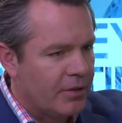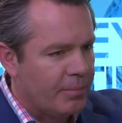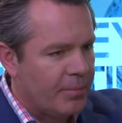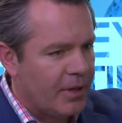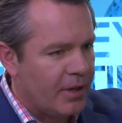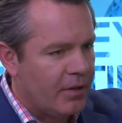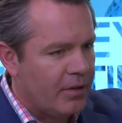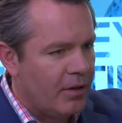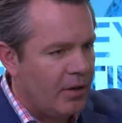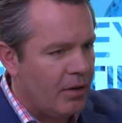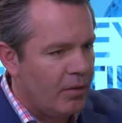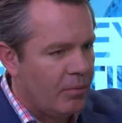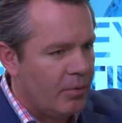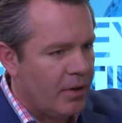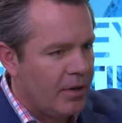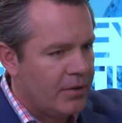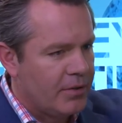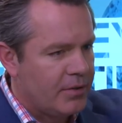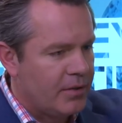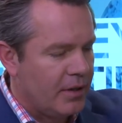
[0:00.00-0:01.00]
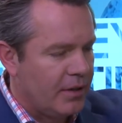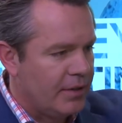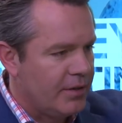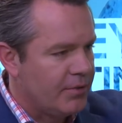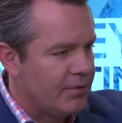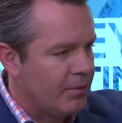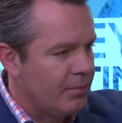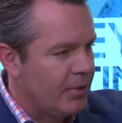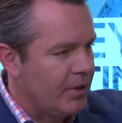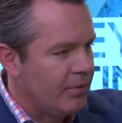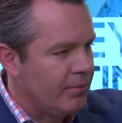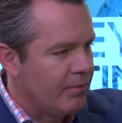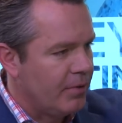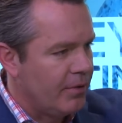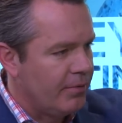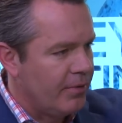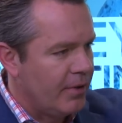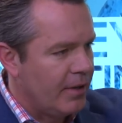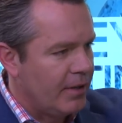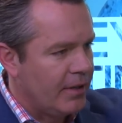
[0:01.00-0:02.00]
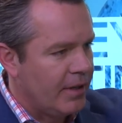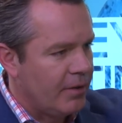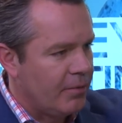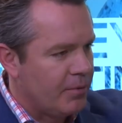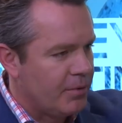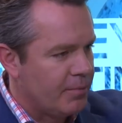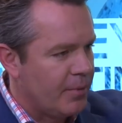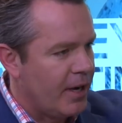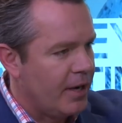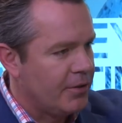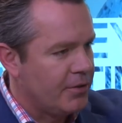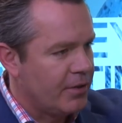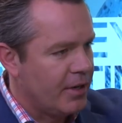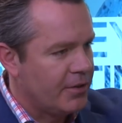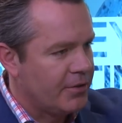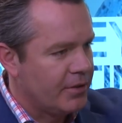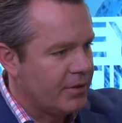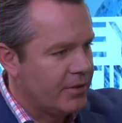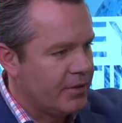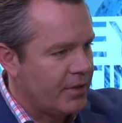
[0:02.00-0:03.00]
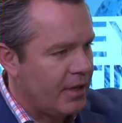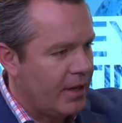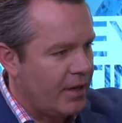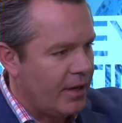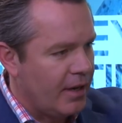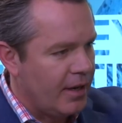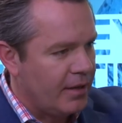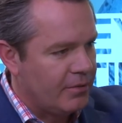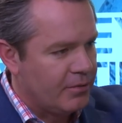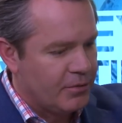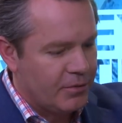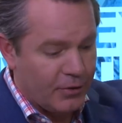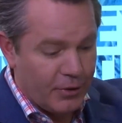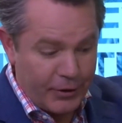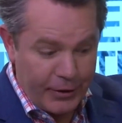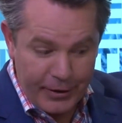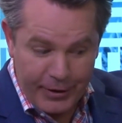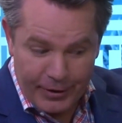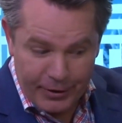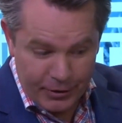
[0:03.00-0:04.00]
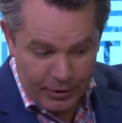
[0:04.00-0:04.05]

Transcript: the big call was, at least for me, it felt like was buying treasuries. I, I was looking at